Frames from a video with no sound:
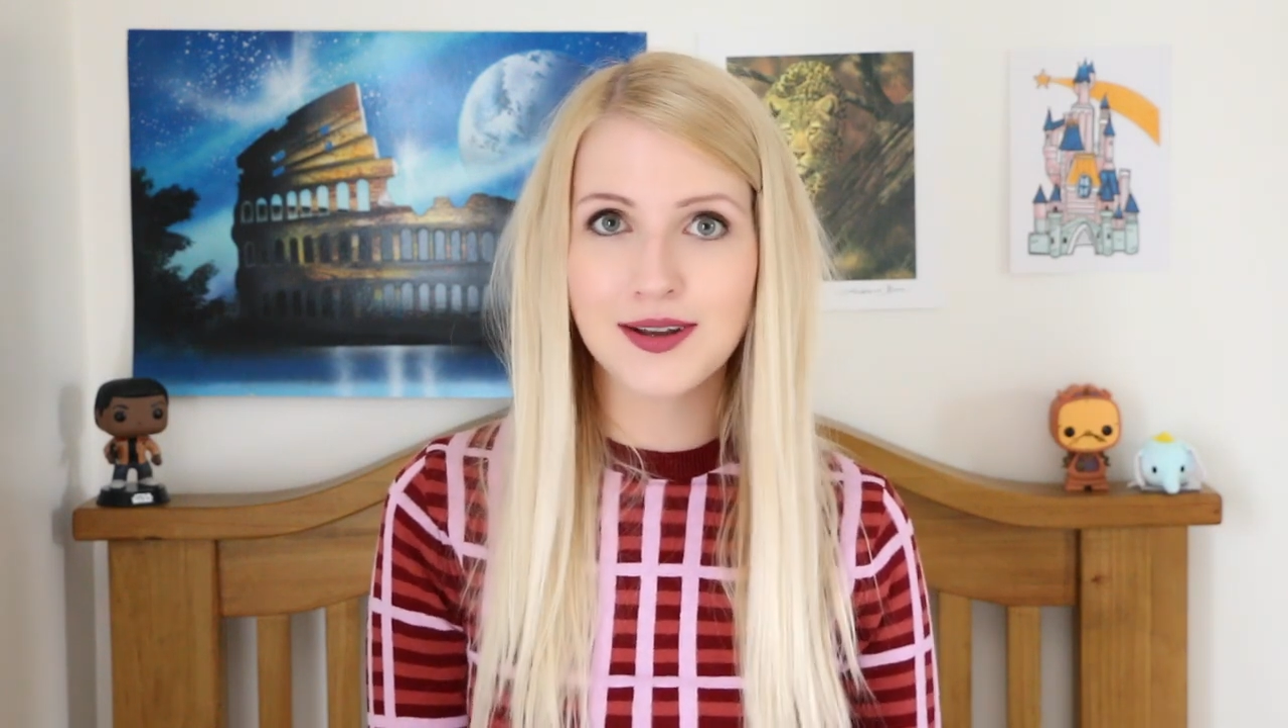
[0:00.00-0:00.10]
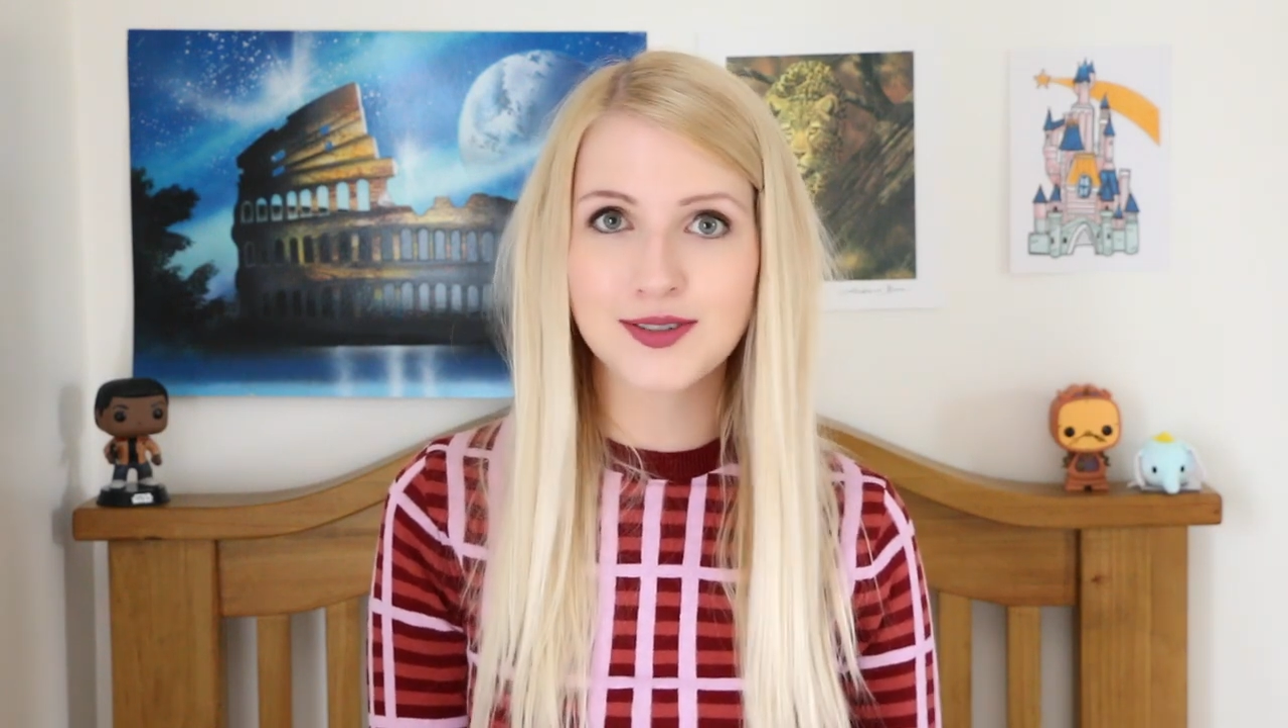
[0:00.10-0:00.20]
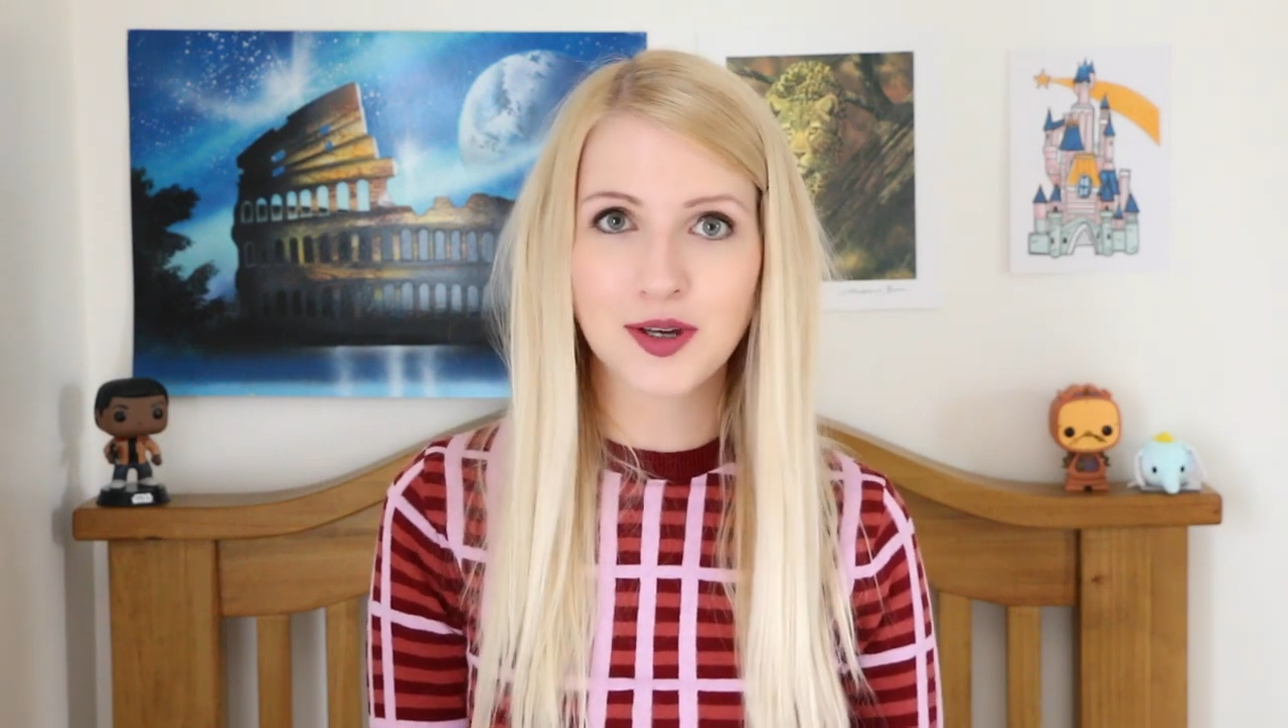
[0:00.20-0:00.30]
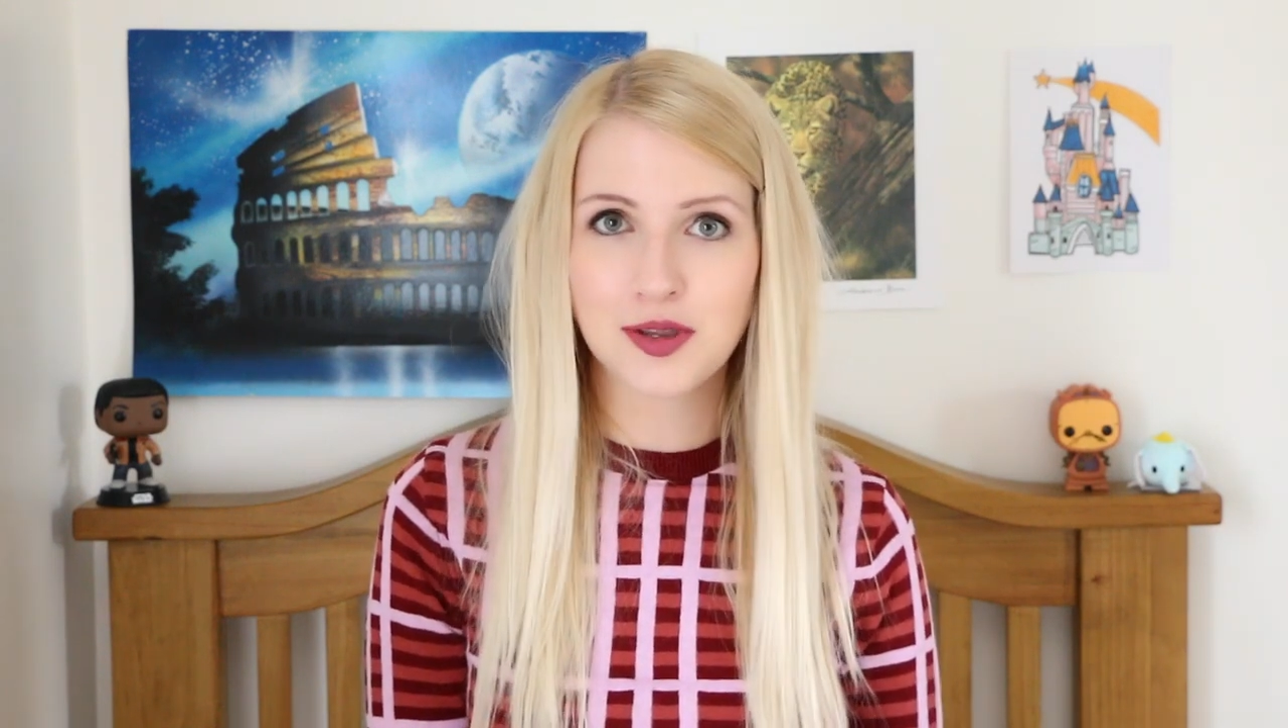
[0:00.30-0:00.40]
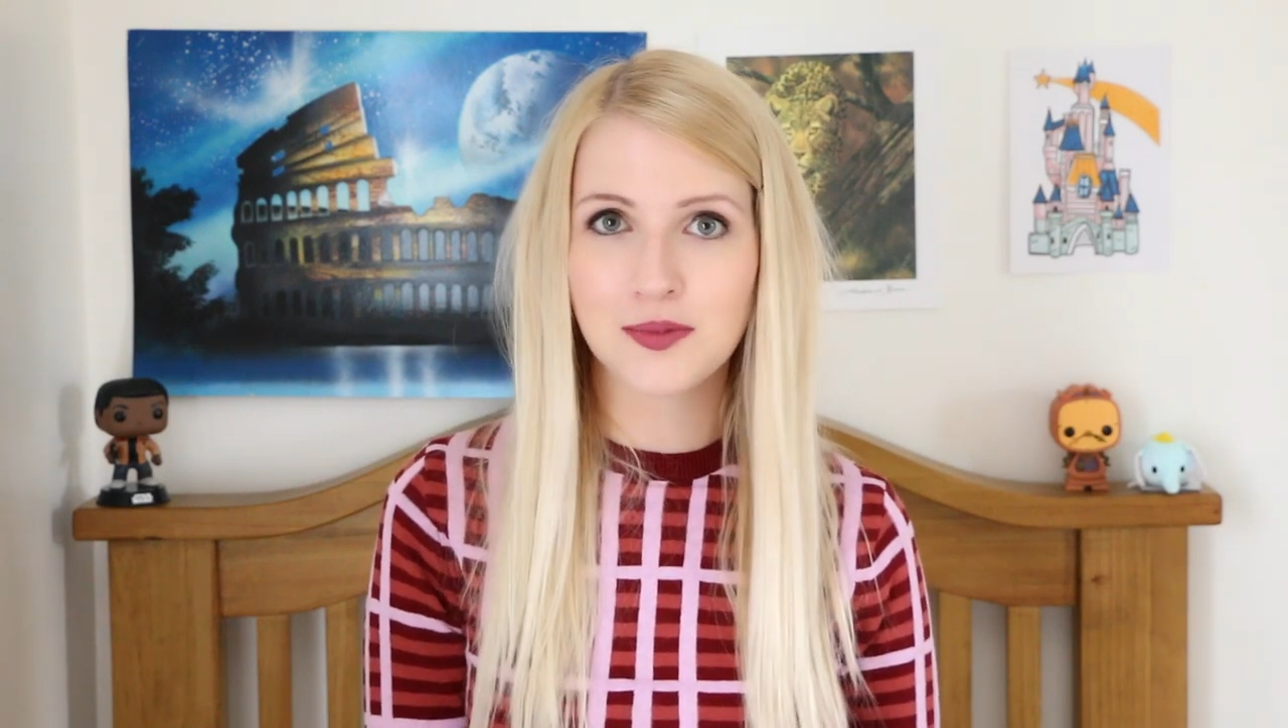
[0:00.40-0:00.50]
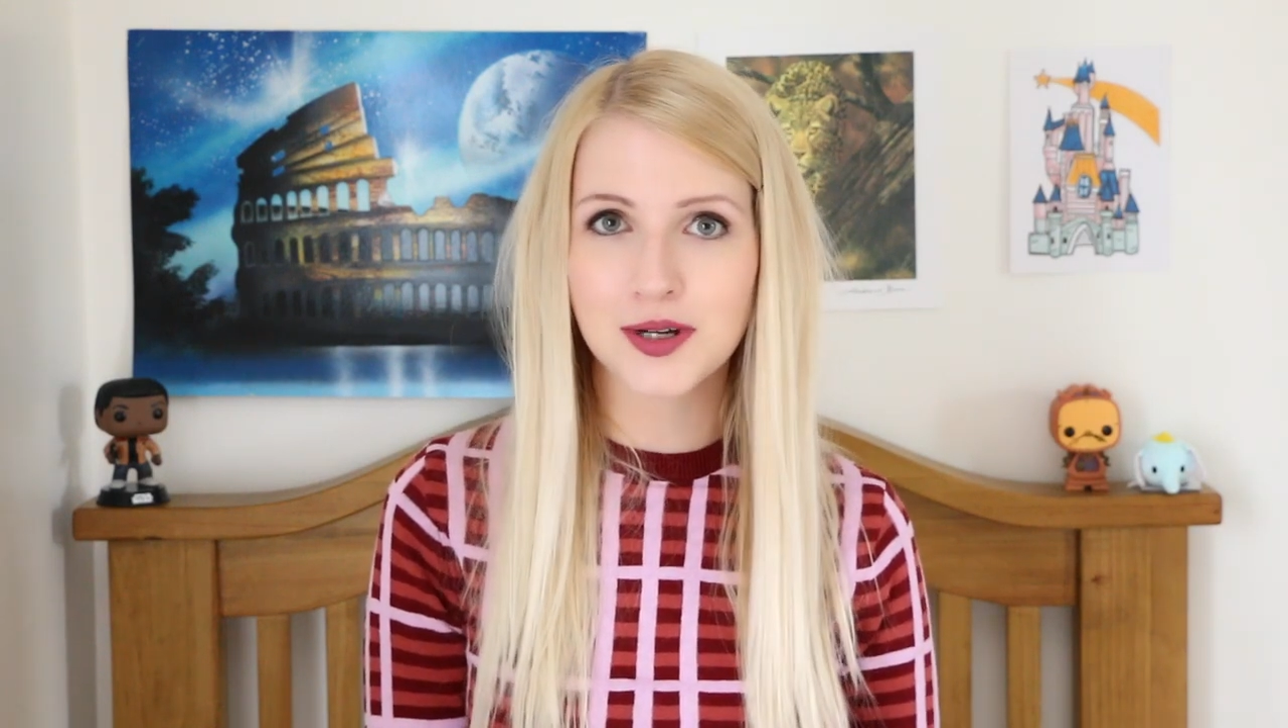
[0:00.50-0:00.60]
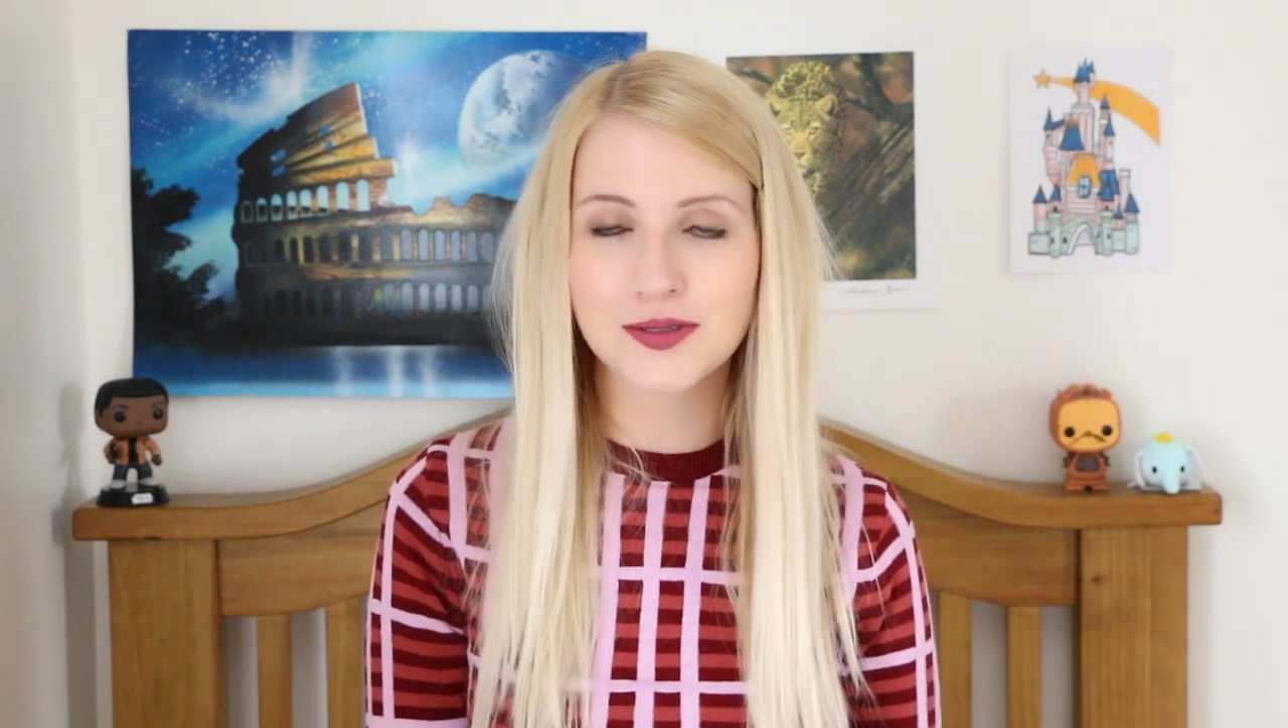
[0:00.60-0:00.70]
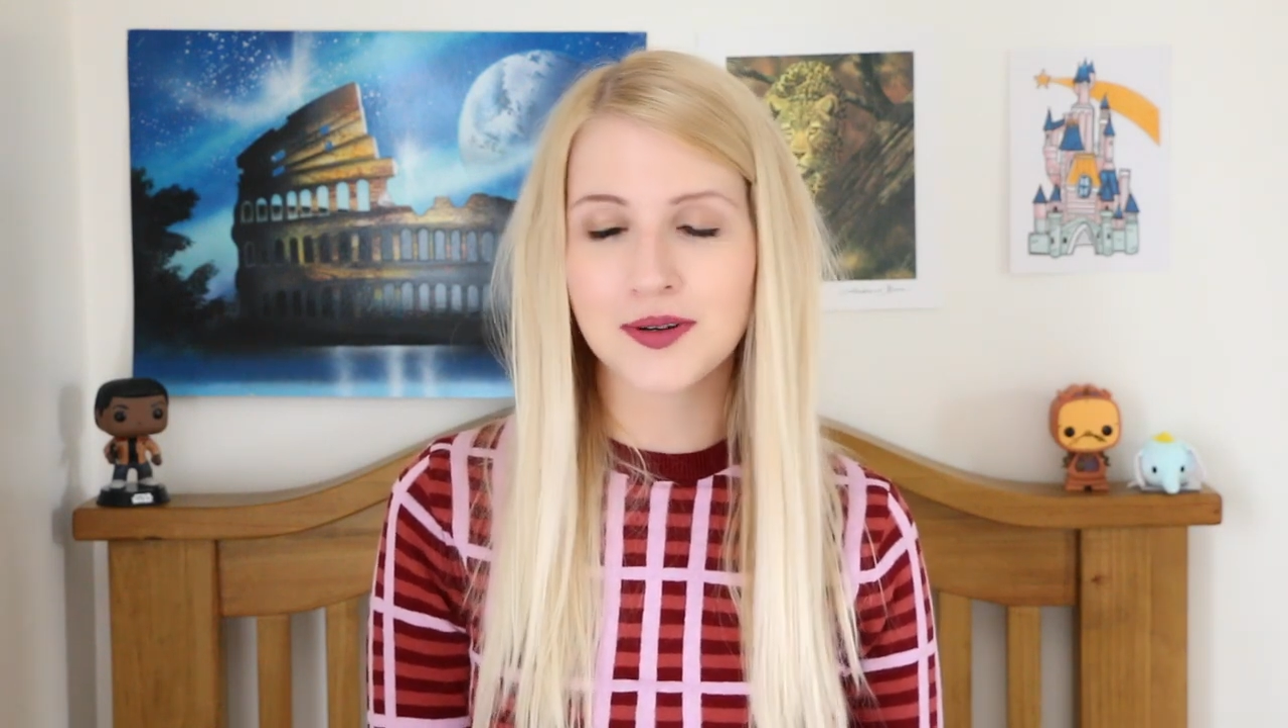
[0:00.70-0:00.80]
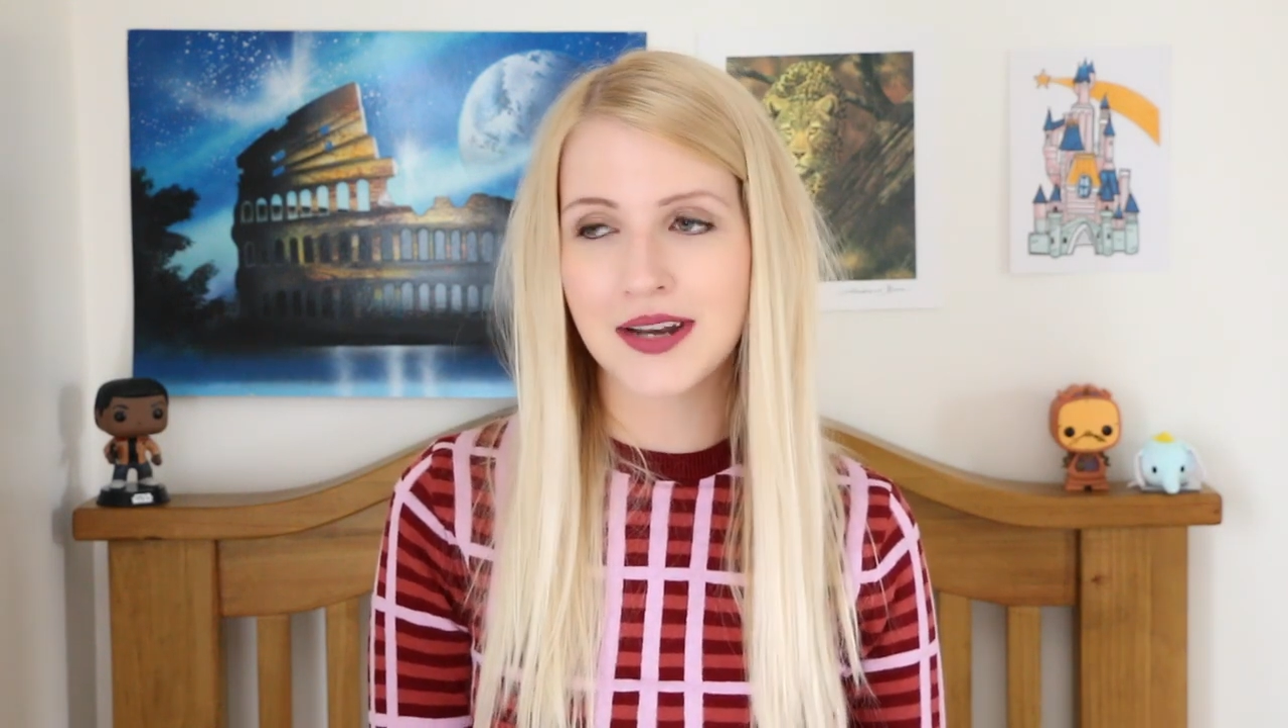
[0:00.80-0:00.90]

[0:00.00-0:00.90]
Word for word: looked on the model